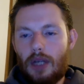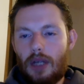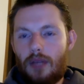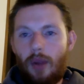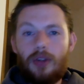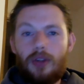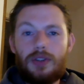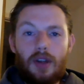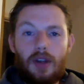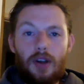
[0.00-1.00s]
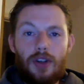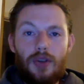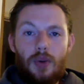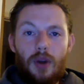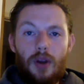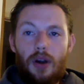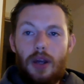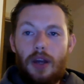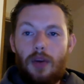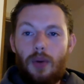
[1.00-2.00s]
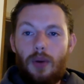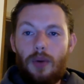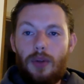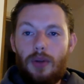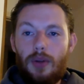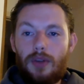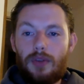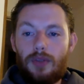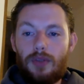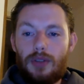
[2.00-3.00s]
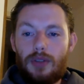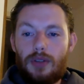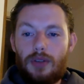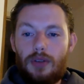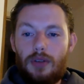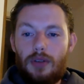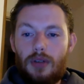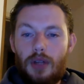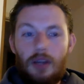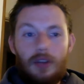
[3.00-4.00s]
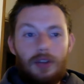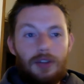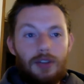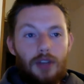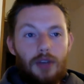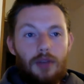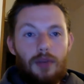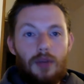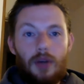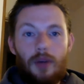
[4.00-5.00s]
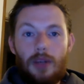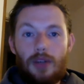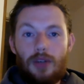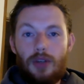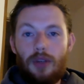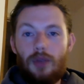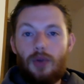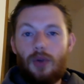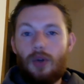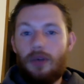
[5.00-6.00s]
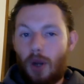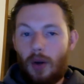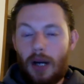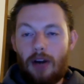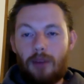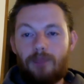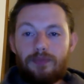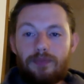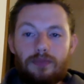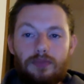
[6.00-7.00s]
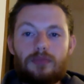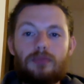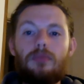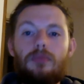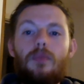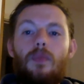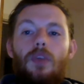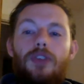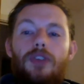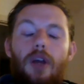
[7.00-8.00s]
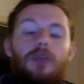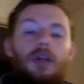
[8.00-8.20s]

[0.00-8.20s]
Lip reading: By the looks of it, guys, you are not hearing what I'm doing for some reason. So I will make sure you get the recording, but I'll carry on. So